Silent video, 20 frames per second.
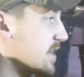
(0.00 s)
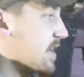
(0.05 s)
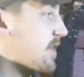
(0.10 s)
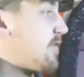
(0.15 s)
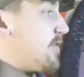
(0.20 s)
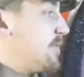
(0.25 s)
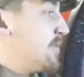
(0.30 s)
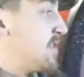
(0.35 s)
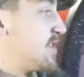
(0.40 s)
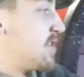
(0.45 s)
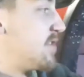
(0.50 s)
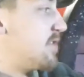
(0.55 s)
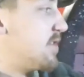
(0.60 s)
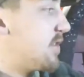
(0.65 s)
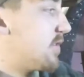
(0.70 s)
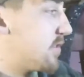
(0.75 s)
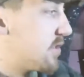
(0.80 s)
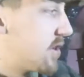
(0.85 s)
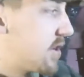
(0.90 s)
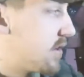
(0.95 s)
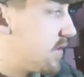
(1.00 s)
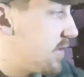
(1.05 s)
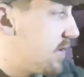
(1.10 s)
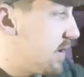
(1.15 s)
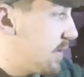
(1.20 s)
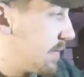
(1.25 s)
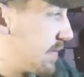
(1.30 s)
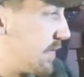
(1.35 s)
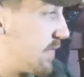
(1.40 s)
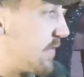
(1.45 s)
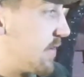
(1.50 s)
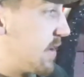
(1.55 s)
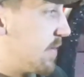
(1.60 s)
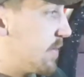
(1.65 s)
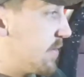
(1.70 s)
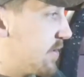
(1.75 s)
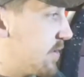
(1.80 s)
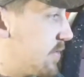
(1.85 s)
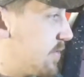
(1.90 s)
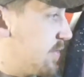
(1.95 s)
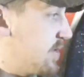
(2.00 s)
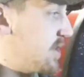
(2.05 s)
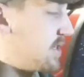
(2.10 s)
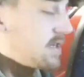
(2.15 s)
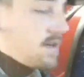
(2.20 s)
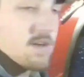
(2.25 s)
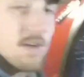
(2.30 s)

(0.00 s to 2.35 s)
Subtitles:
I even messed around, tried to clean up the frame a little bit.